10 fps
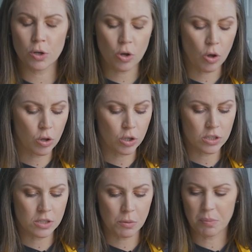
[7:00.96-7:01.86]

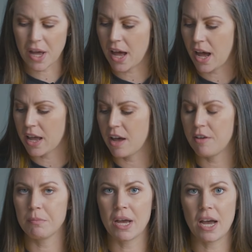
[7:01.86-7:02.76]
cold, but I
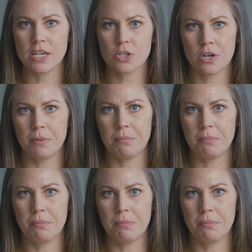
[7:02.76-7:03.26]
have my ice cream